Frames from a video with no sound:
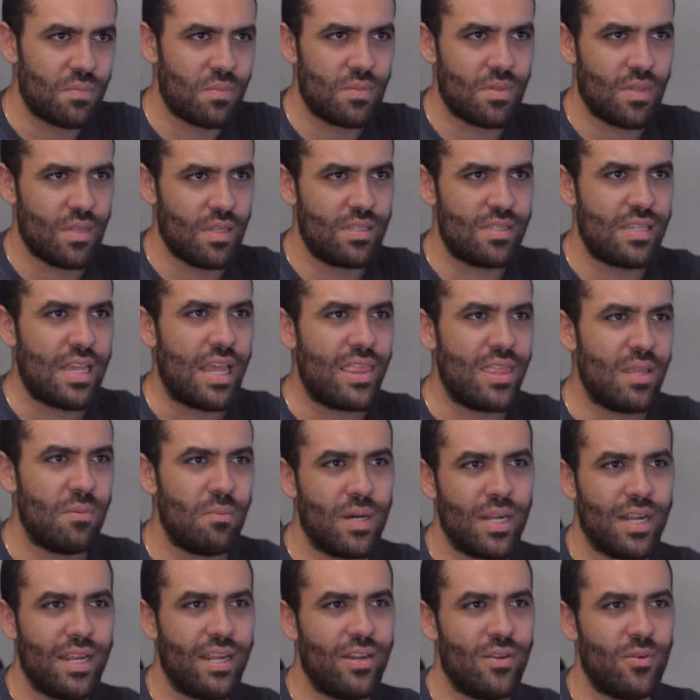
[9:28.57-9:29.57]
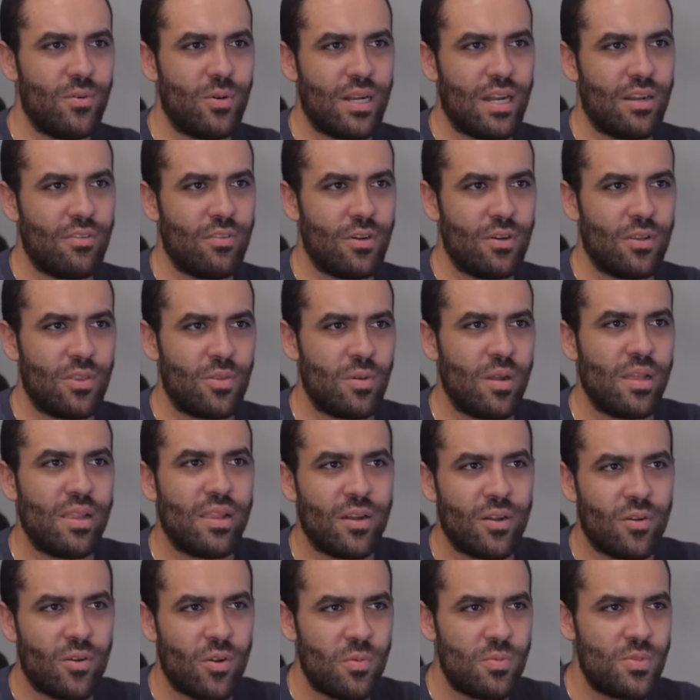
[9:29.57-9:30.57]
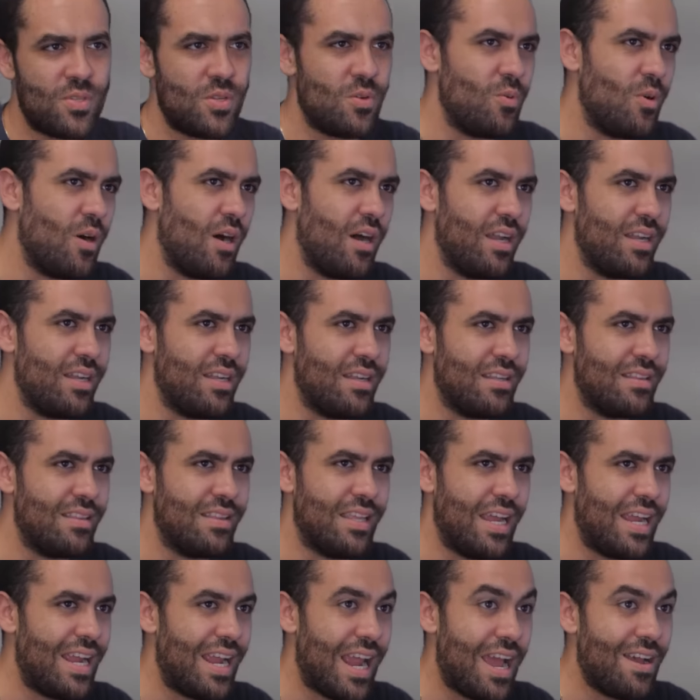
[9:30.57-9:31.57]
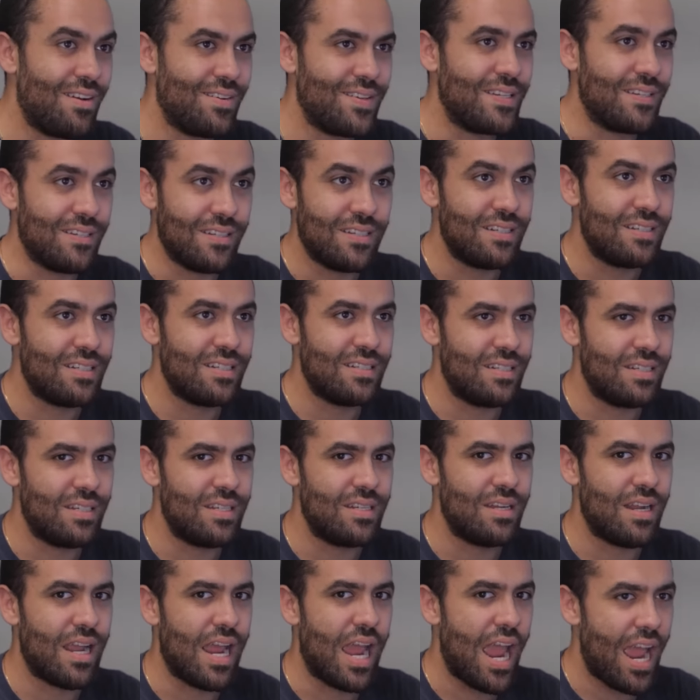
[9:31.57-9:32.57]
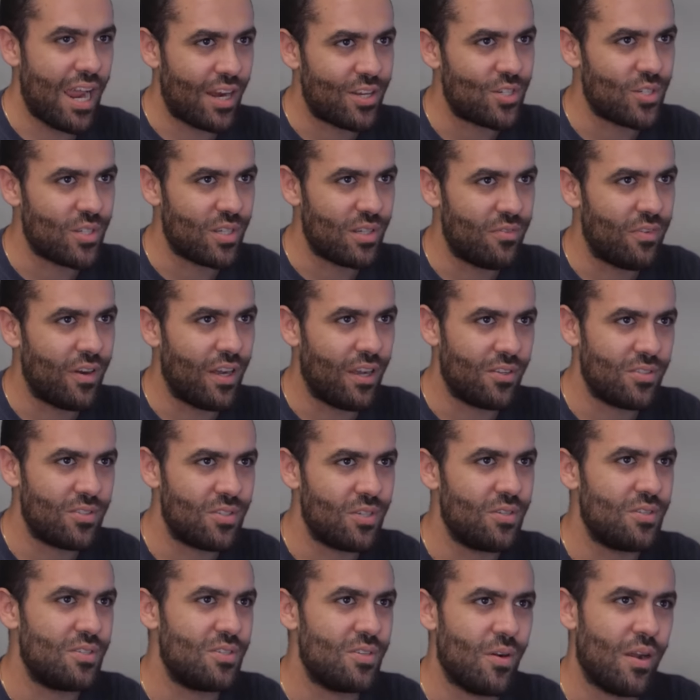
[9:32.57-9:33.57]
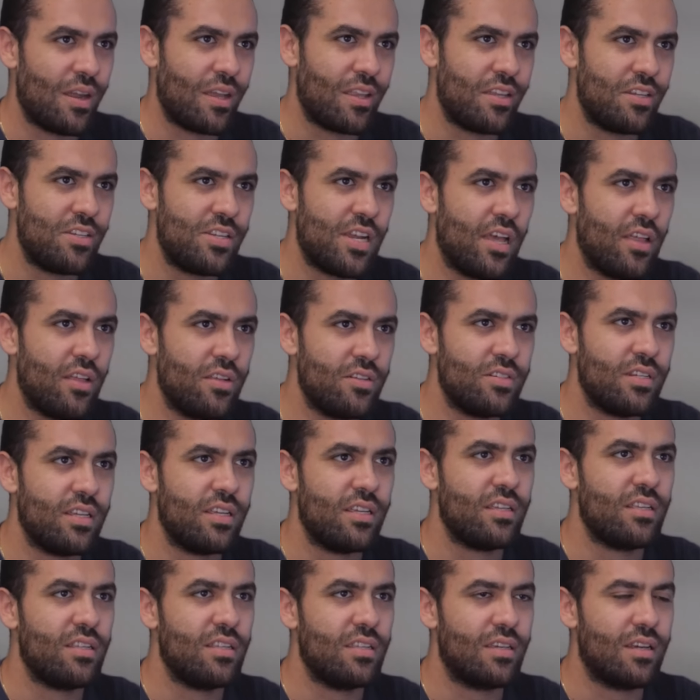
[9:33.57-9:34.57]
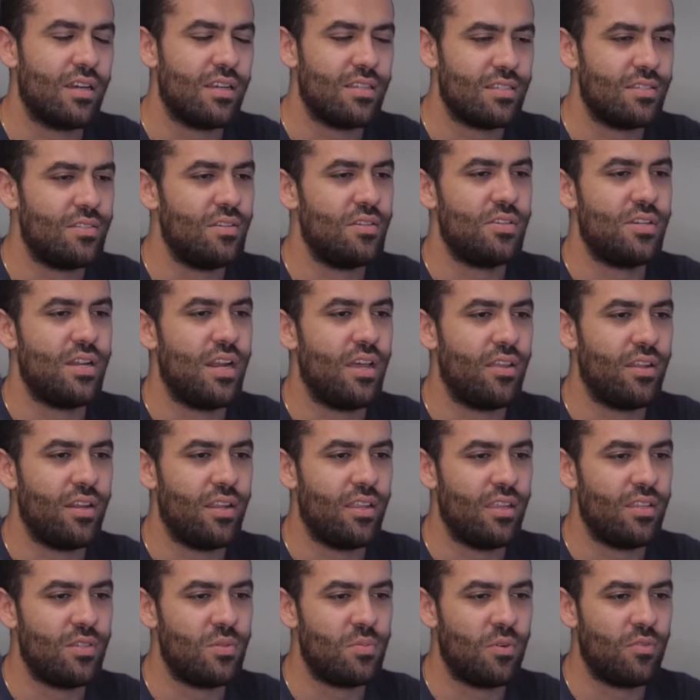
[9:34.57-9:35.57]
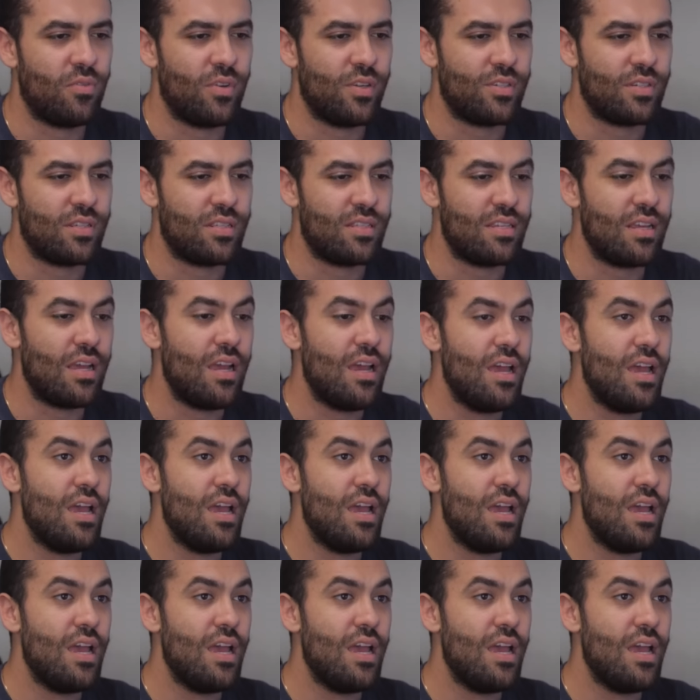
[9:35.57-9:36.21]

send the money to whatever three letter groups you want. They haven't actually filed suits directly challenging the constitutionality of these provisions.